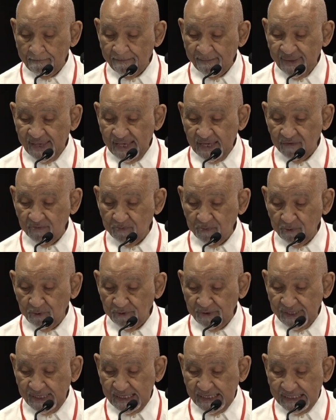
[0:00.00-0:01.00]
have
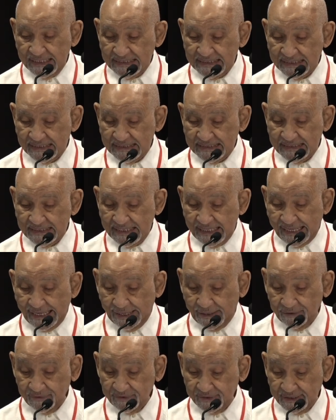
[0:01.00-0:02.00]
pre-existing
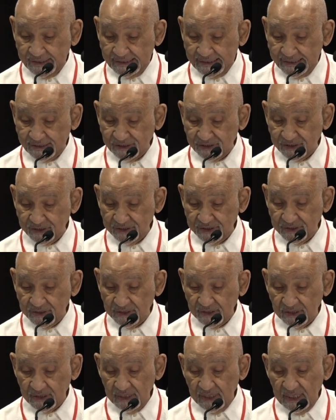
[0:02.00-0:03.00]
health
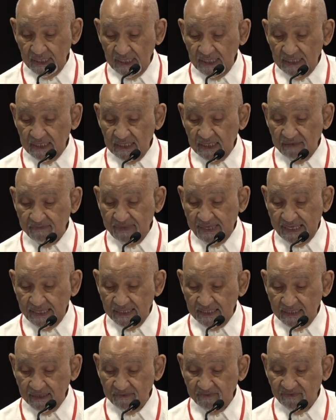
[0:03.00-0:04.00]
conditions that
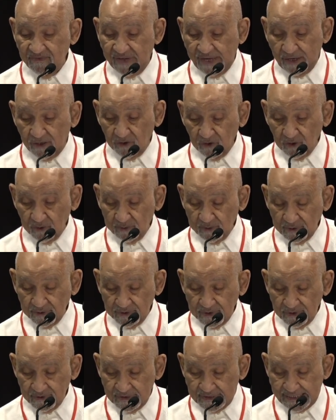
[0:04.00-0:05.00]
make them vulnerable
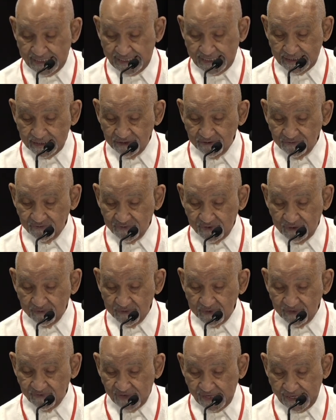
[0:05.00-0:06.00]
to death from
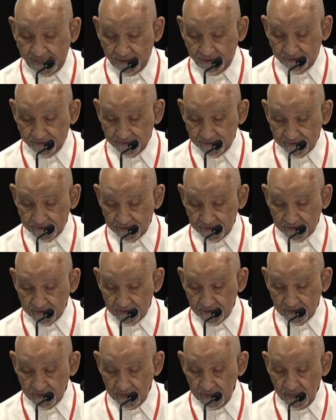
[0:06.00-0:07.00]
the virus.
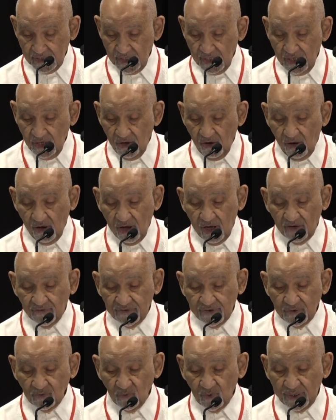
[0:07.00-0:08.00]

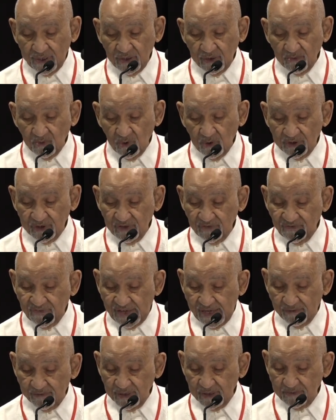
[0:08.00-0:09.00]
Often, one or more of the
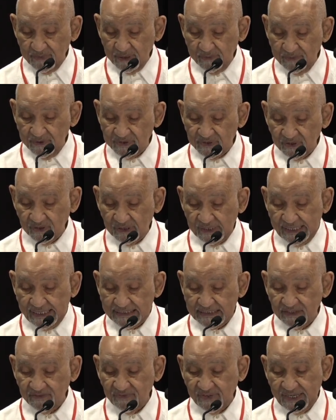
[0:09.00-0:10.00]
family members are
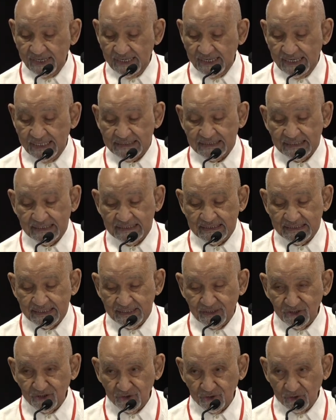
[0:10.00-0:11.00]
classified as
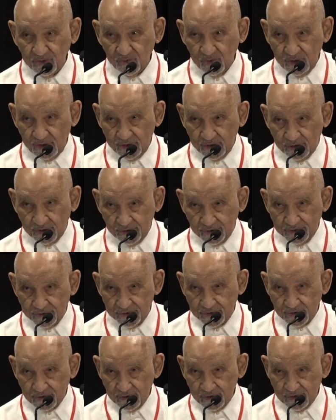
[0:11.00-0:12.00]
essential
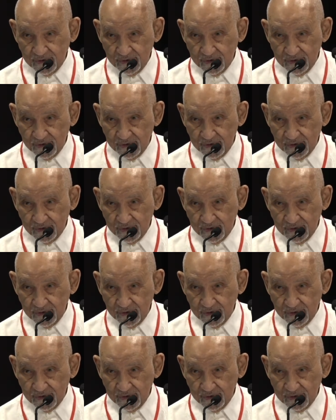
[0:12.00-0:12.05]
workers